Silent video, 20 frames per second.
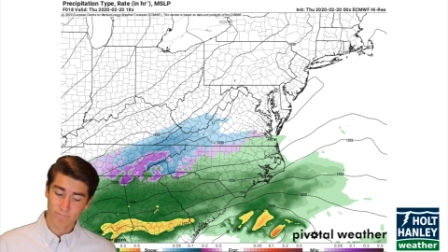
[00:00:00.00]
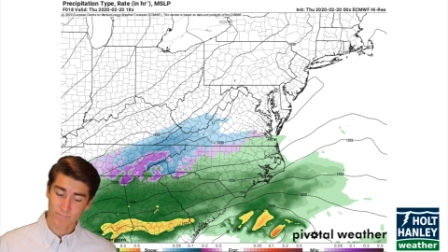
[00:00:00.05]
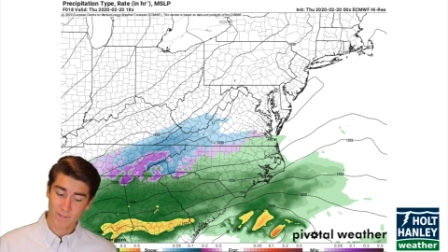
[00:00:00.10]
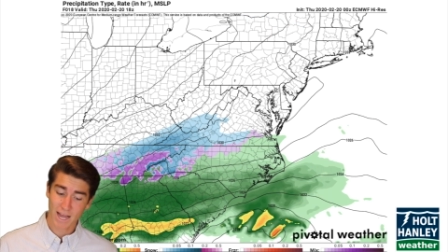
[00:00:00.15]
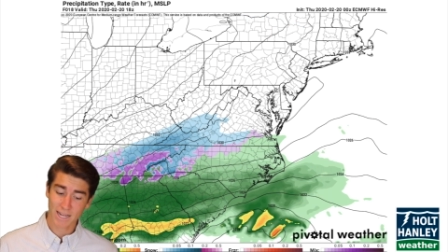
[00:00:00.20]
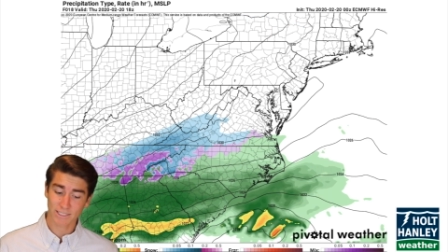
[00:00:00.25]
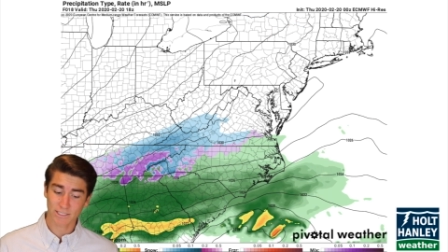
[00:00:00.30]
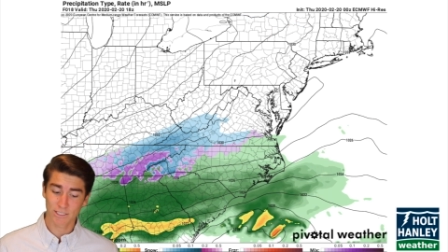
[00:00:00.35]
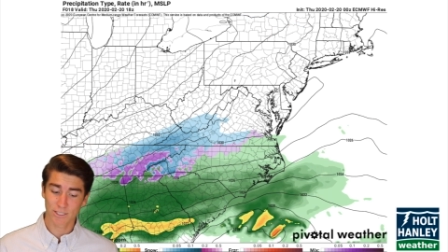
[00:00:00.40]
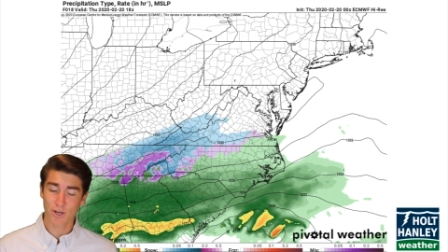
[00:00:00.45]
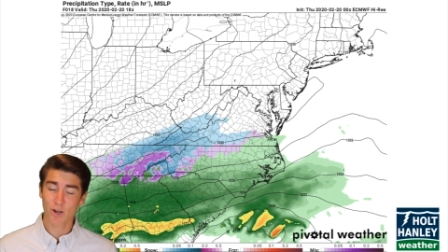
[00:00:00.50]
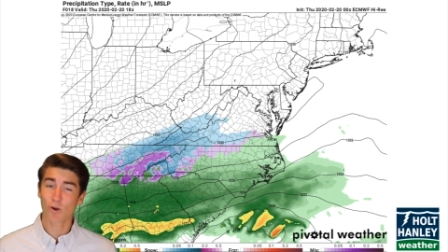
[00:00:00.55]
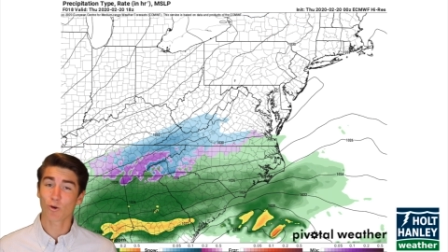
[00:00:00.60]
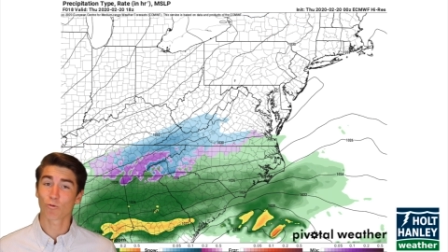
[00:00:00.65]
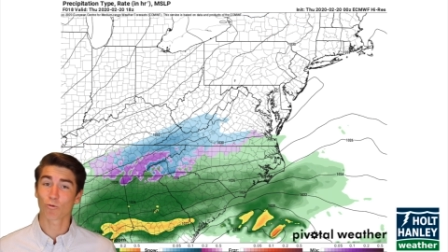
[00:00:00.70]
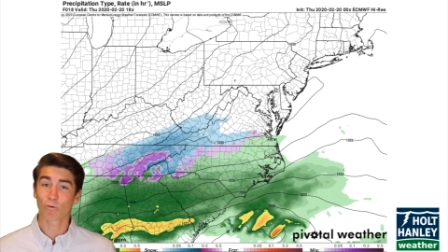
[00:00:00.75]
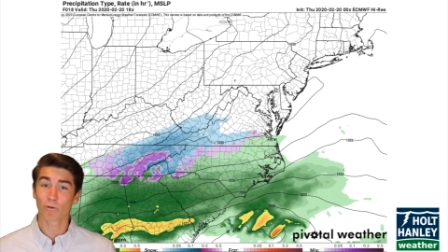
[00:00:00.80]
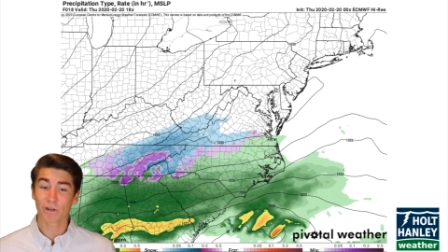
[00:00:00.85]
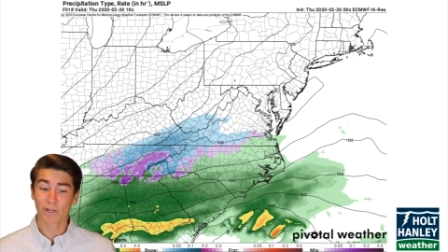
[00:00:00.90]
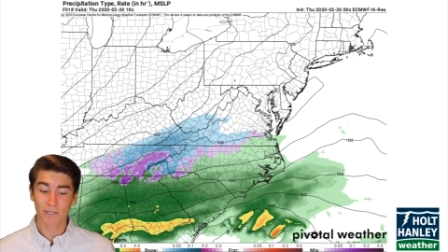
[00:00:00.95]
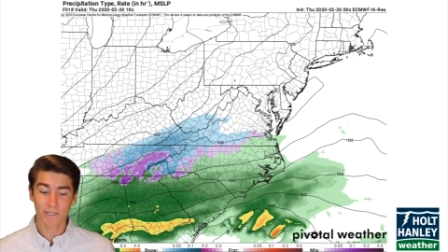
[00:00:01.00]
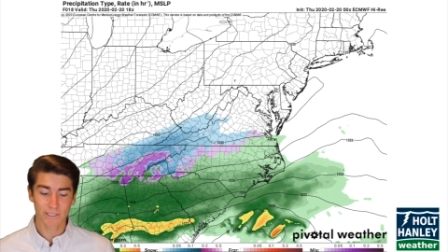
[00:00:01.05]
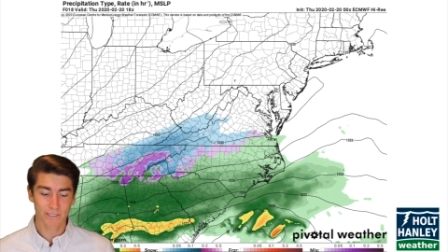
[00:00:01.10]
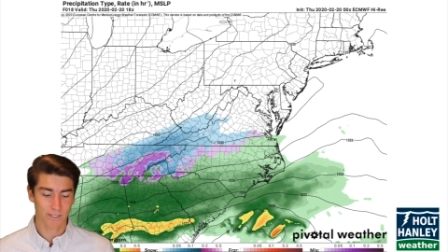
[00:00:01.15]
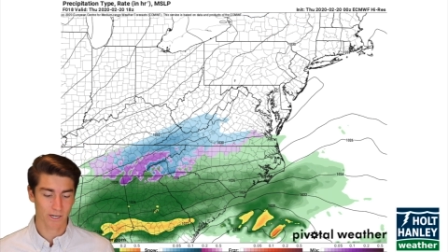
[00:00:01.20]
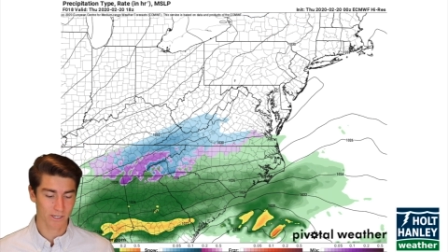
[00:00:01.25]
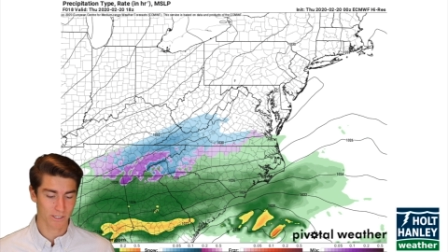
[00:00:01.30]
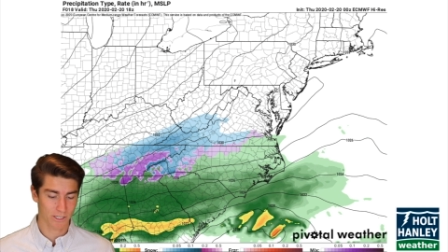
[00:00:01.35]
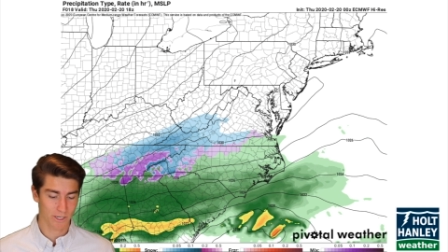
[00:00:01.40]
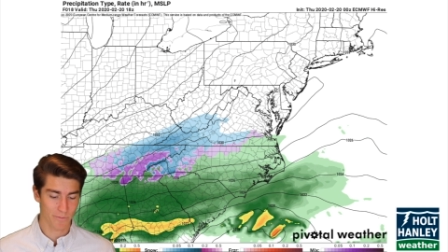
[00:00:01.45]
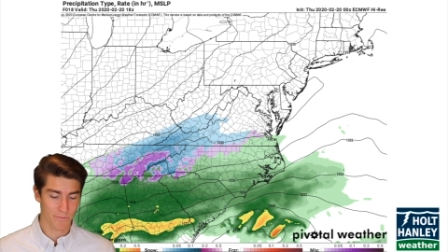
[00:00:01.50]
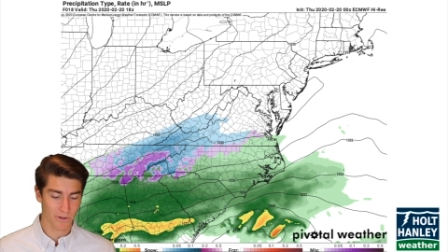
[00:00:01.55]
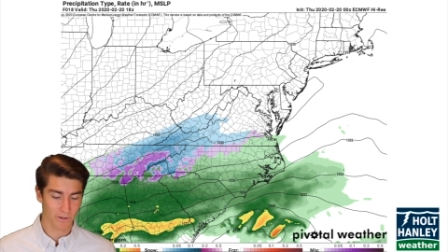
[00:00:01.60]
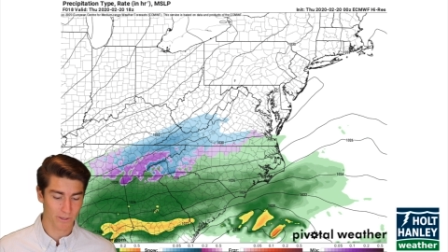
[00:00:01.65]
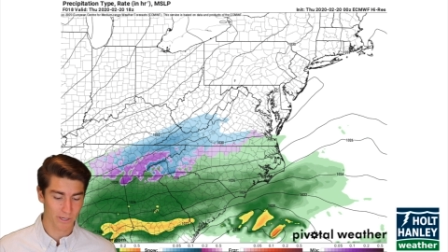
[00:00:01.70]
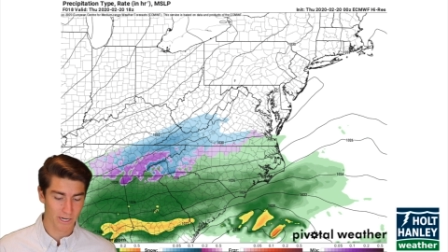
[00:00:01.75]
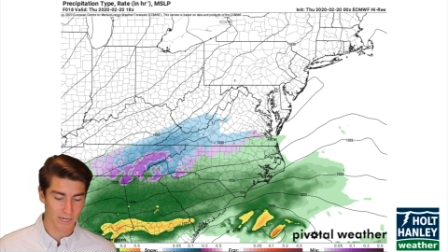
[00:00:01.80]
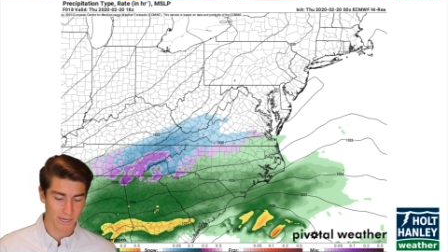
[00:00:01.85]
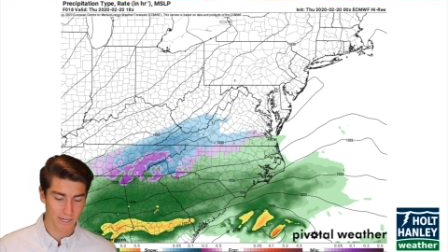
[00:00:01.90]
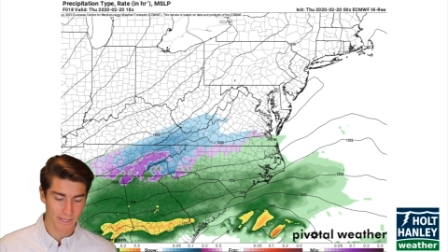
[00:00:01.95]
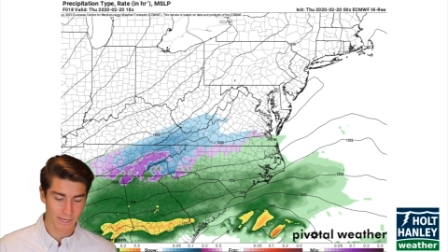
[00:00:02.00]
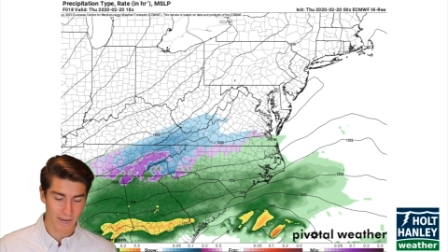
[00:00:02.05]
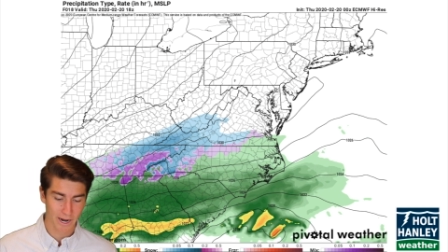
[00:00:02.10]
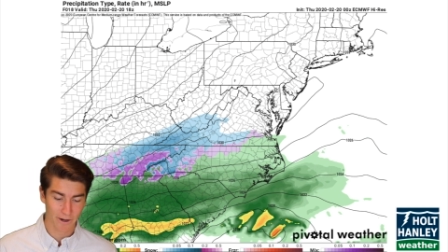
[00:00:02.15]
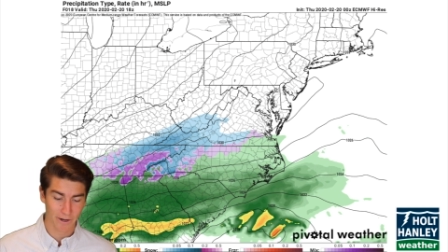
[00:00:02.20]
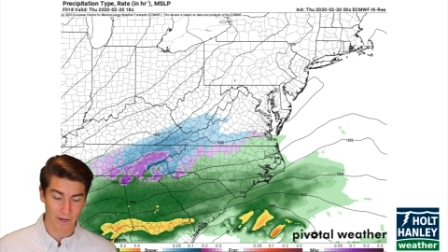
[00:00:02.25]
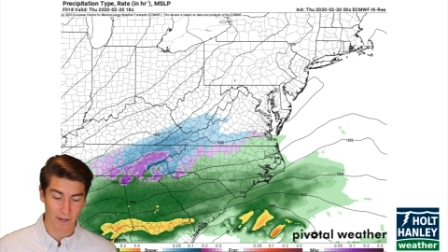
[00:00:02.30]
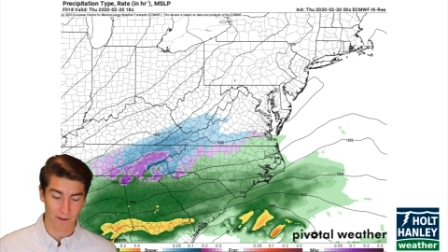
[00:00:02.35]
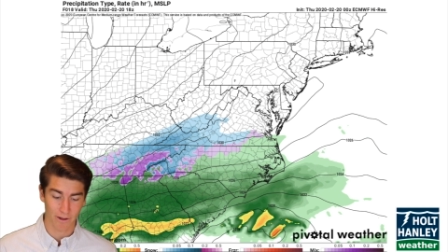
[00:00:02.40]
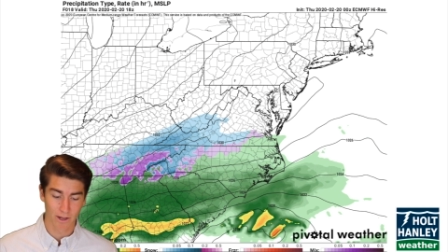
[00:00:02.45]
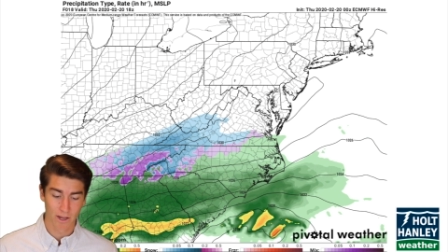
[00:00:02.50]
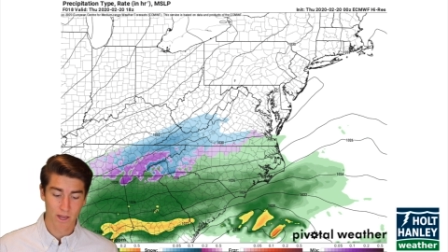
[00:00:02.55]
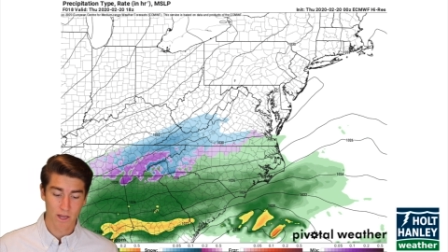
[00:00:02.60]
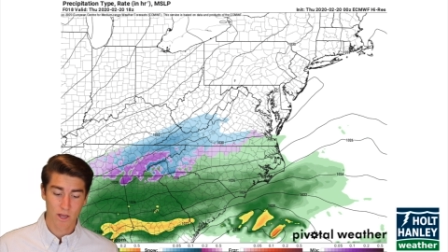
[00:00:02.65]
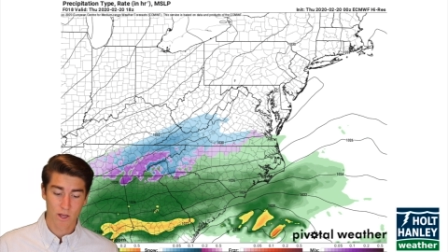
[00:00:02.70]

that snow really starts to build into the area.